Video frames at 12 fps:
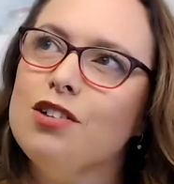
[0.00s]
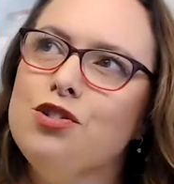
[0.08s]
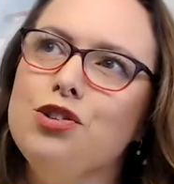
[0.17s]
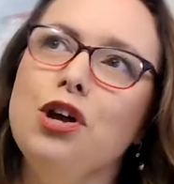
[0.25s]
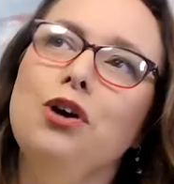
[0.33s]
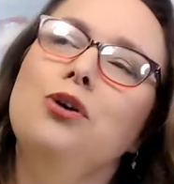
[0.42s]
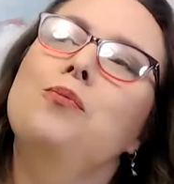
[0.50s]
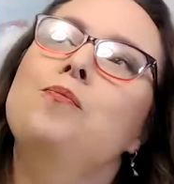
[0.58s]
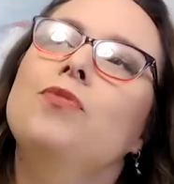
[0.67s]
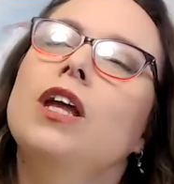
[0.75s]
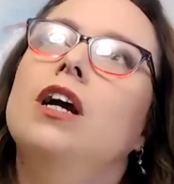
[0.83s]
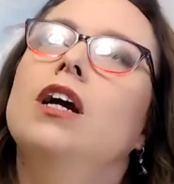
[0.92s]
So
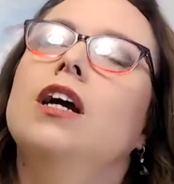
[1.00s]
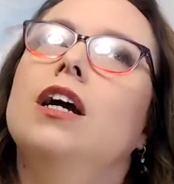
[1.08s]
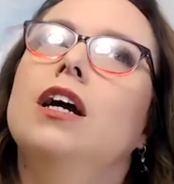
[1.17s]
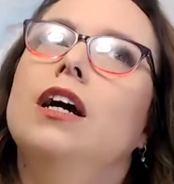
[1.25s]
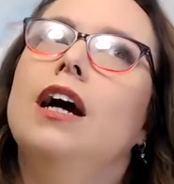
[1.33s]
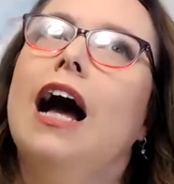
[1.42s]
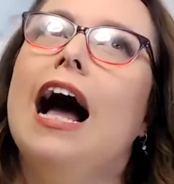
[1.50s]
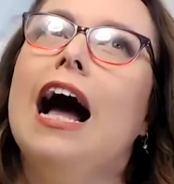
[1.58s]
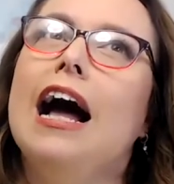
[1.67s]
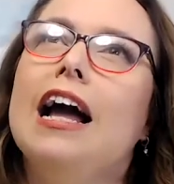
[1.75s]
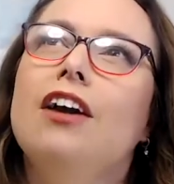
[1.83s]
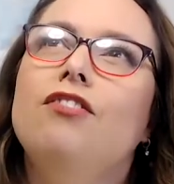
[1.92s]

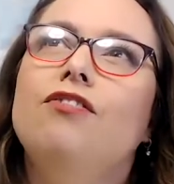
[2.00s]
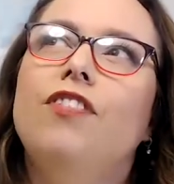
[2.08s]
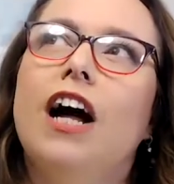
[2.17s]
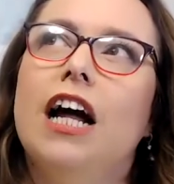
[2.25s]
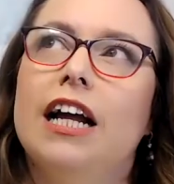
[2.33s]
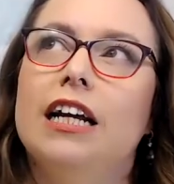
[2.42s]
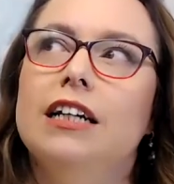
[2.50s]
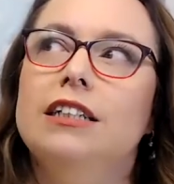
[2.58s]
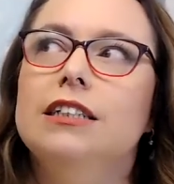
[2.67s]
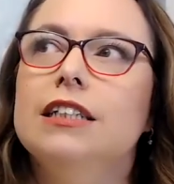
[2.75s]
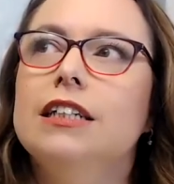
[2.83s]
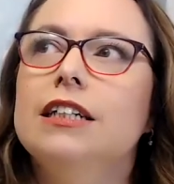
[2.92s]
I
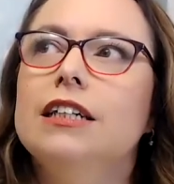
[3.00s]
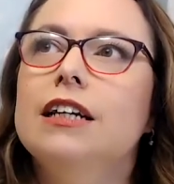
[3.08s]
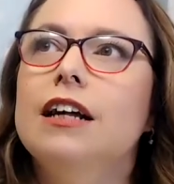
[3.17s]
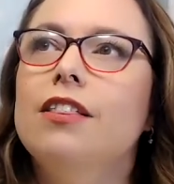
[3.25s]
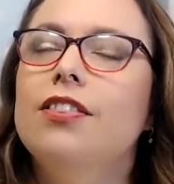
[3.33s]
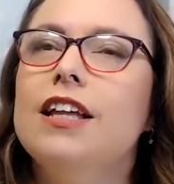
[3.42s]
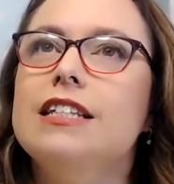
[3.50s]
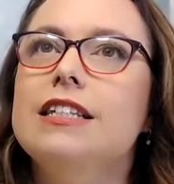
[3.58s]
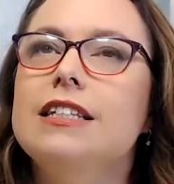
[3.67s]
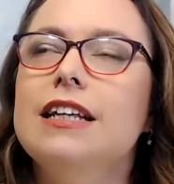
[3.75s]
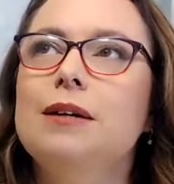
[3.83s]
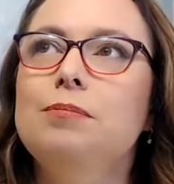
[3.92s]
find that
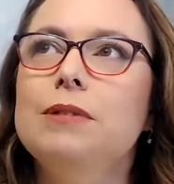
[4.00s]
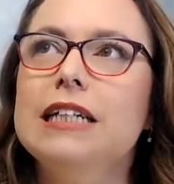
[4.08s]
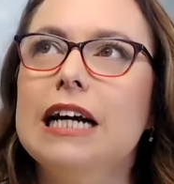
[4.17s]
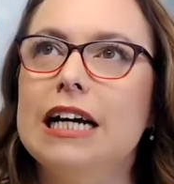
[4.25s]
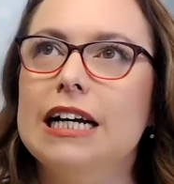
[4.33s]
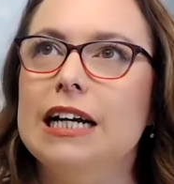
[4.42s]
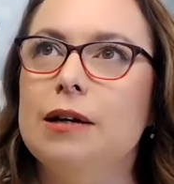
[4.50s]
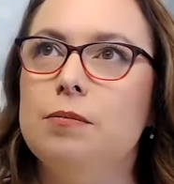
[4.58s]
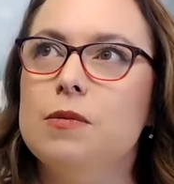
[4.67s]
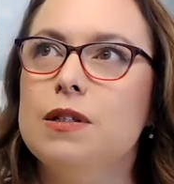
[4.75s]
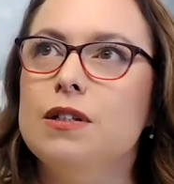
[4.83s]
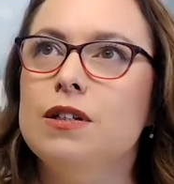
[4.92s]

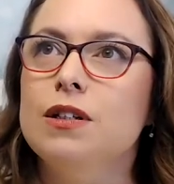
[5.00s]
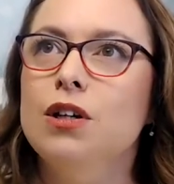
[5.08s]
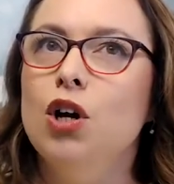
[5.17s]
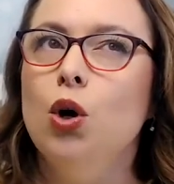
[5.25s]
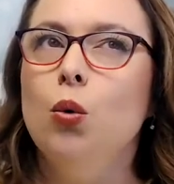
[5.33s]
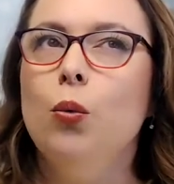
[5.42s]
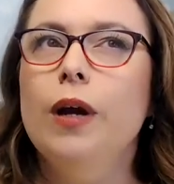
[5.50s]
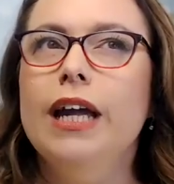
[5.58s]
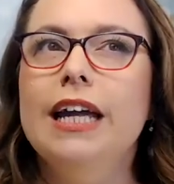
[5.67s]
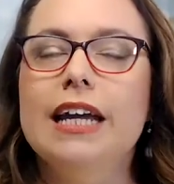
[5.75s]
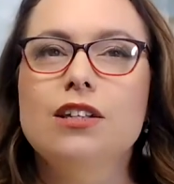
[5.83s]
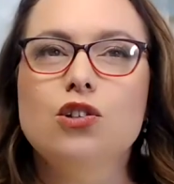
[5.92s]
sometimes
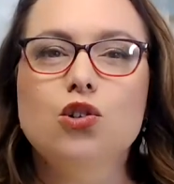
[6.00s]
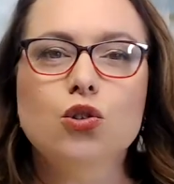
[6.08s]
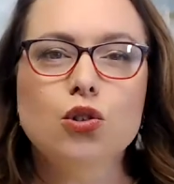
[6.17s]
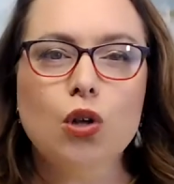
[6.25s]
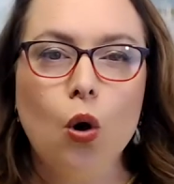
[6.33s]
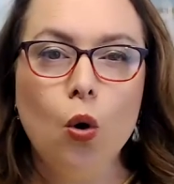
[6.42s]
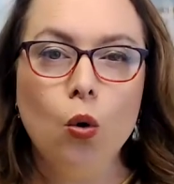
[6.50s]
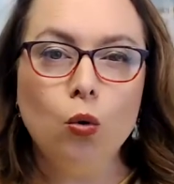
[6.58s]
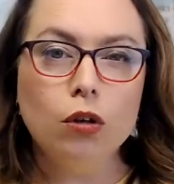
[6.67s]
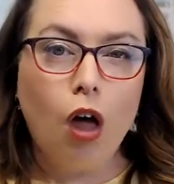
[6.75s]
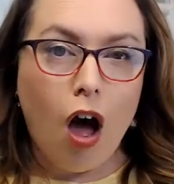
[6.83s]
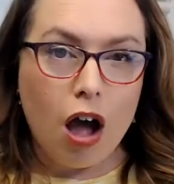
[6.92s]
we get so
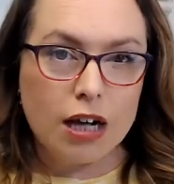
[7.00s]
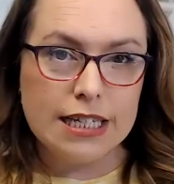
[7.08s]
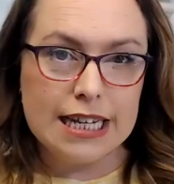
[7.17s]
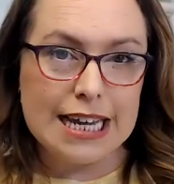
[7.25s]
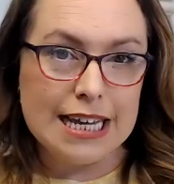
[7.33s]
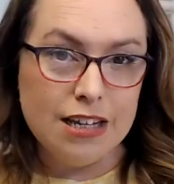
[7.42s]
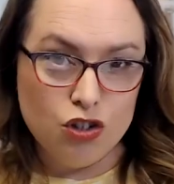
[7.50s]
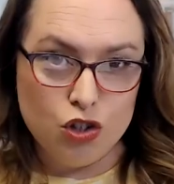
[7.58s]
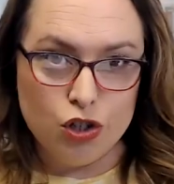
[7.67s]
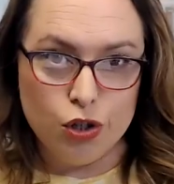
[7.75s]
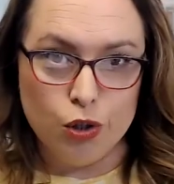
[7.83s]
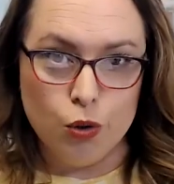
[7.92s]
locked
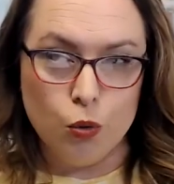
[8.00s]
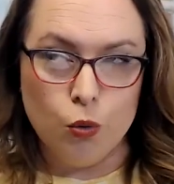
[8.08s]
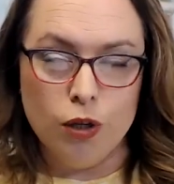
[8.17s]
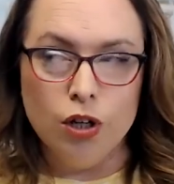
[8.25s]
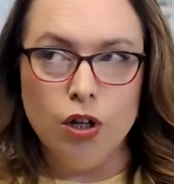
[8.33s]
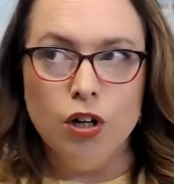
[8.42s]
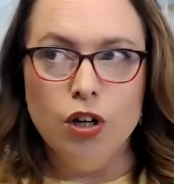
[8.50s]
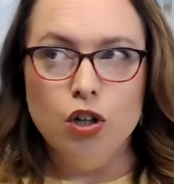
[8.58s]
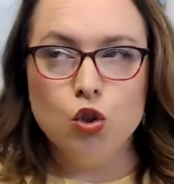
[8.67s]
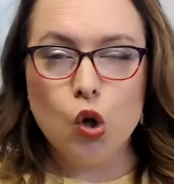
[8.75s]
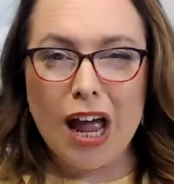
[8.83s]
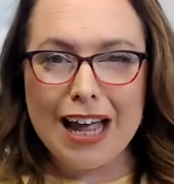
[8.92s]
into
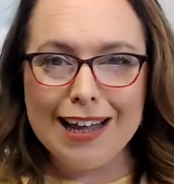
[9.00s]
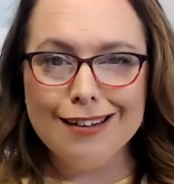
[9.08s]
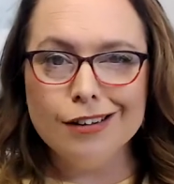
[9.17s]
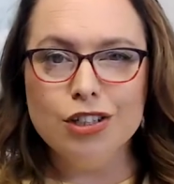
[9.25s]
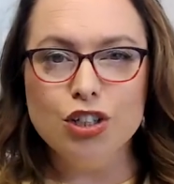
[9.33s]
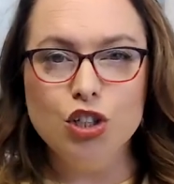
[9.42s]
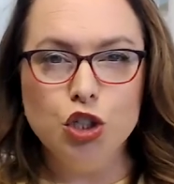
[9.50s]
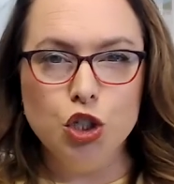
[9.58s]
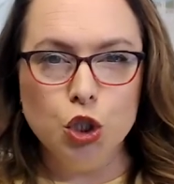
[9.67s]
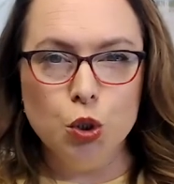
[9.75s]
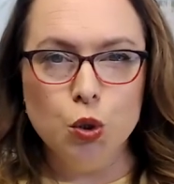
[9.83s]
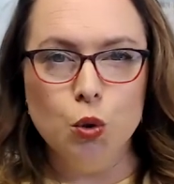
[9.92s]
trying to
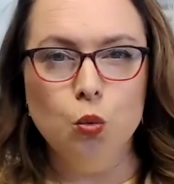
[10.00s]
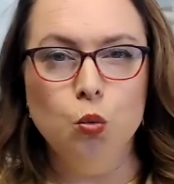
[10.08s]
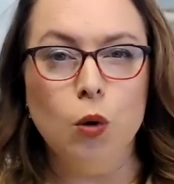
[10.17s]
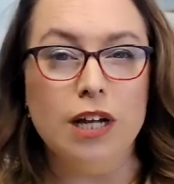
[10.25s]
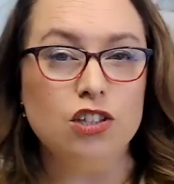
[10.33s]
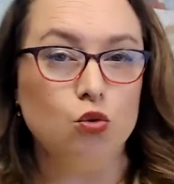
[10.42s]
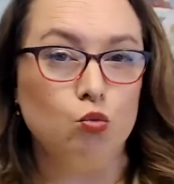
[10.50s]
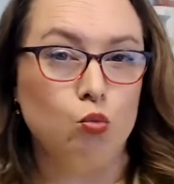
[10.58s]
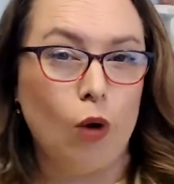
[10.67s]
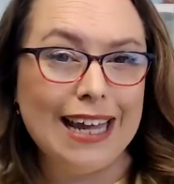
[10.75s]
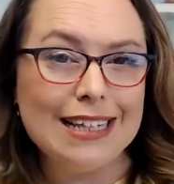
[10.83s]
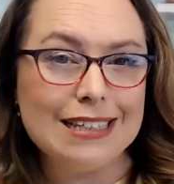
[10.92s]
do what's
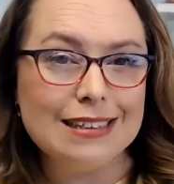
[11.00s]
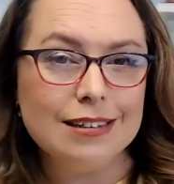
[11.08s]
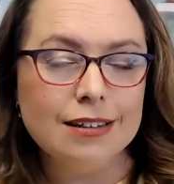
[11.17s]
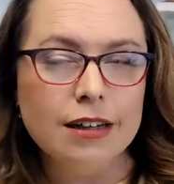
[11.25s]
right